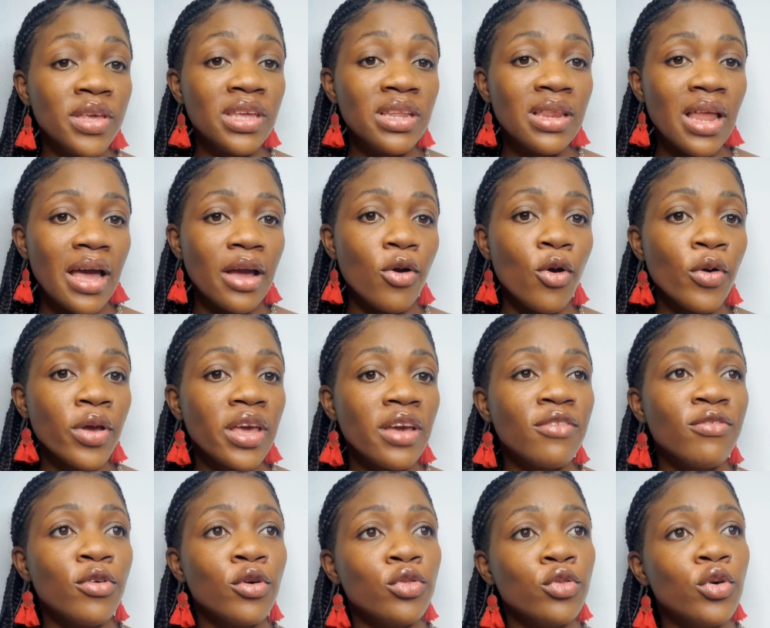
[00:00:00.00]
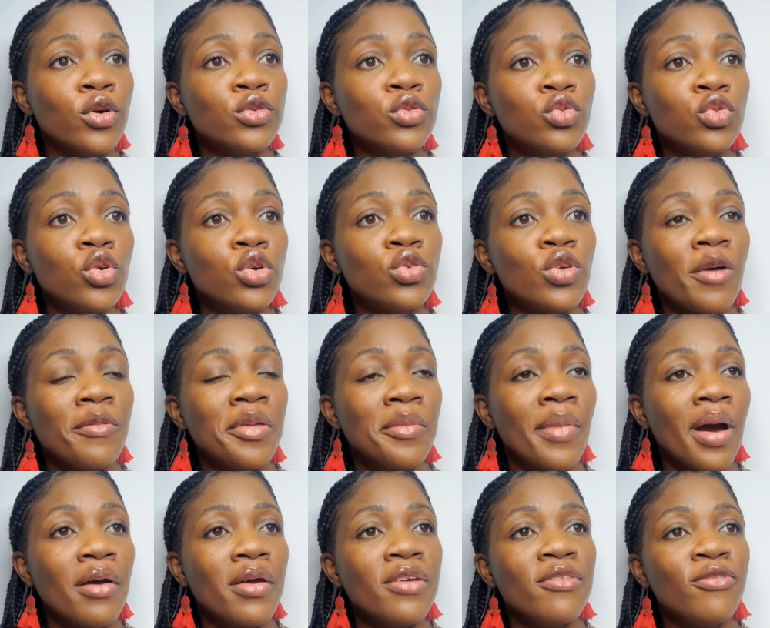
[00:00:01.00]
and like okay for those those who have been
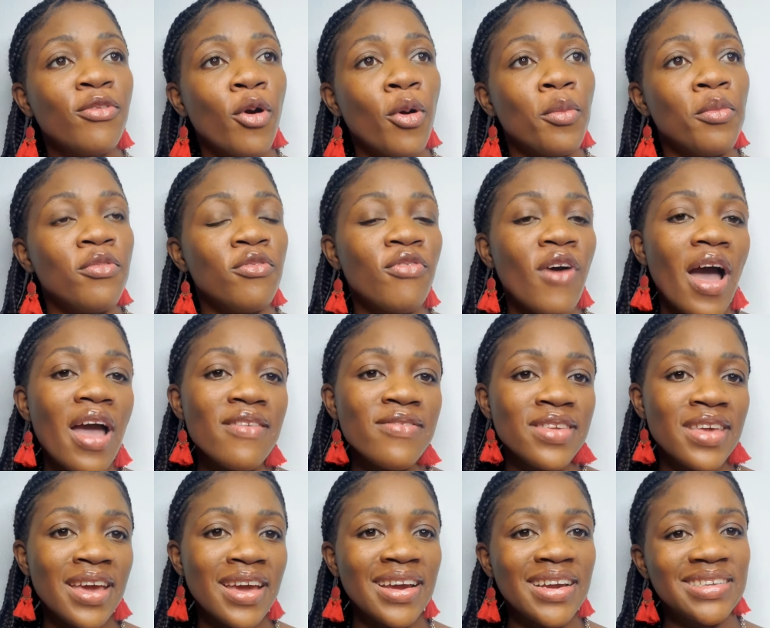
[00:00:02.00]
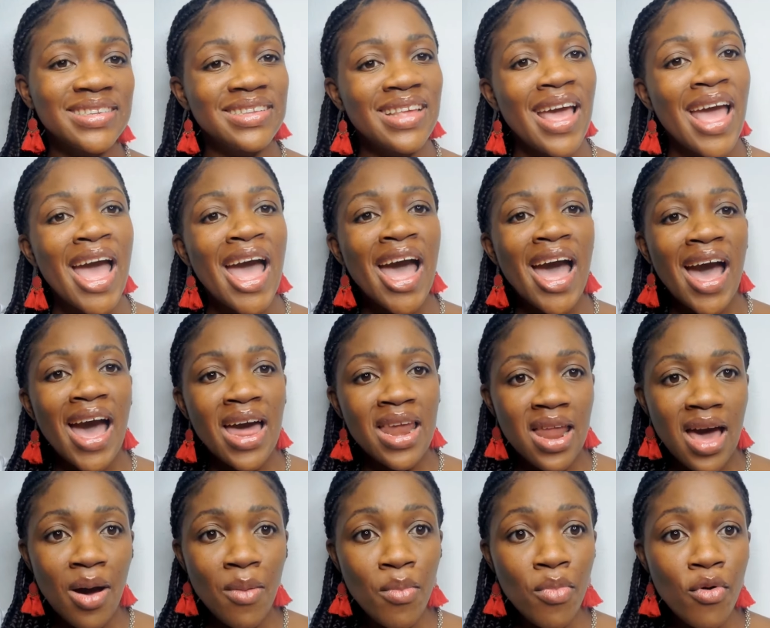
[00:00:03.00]
married from five years and
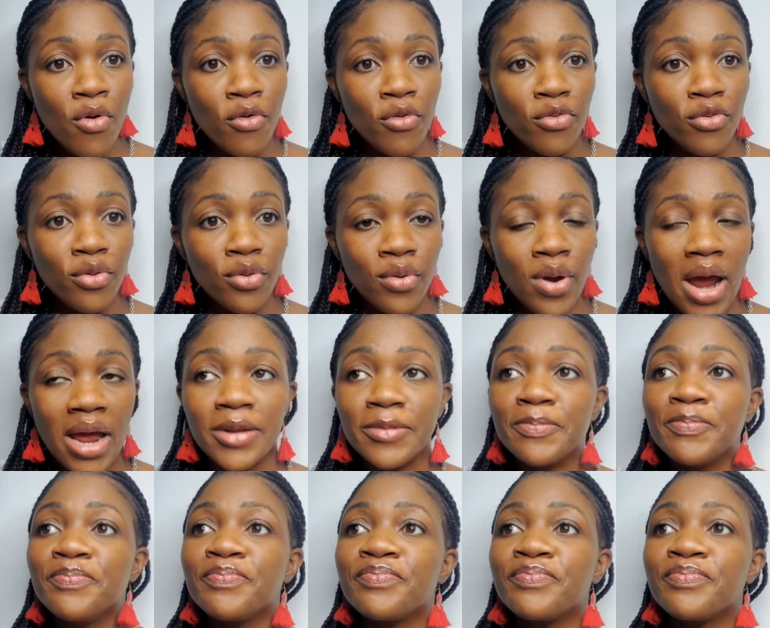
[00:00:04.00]
above right